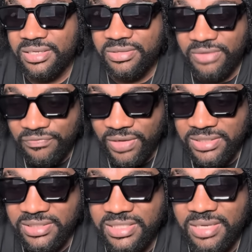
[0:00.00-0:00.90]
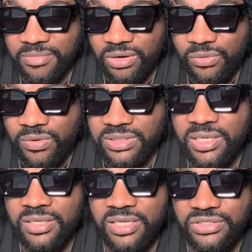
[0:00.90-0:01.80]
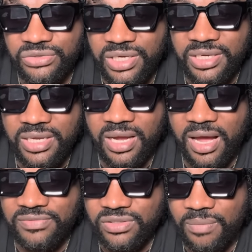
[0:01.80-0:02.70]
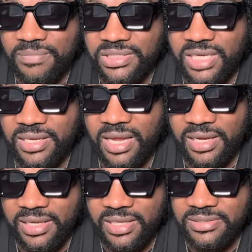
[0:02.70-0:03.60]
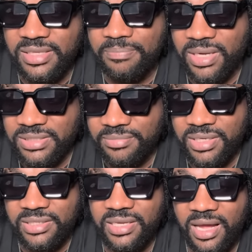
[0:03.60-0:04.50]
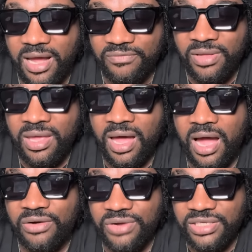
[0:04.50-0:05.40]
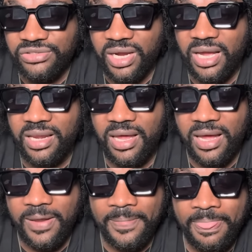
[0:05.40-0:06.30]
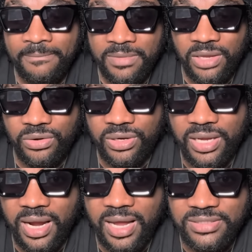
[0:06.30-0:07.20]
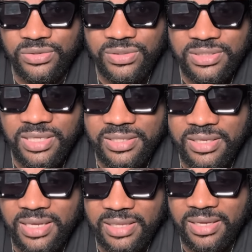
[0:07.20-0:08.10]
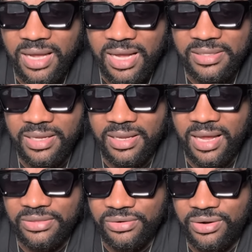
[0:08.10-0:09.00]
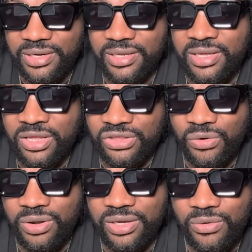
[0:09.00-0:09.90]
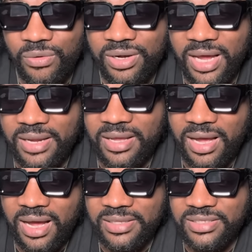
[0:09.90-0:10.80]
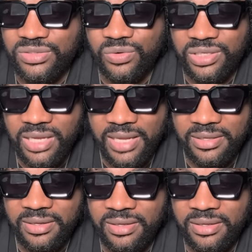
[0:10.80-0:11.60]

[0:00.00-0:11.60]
defense team closed the 3-day of submission against the possibility of a retrial. And, you know, they are also stating that KARTEL attorney told the court that the artist would not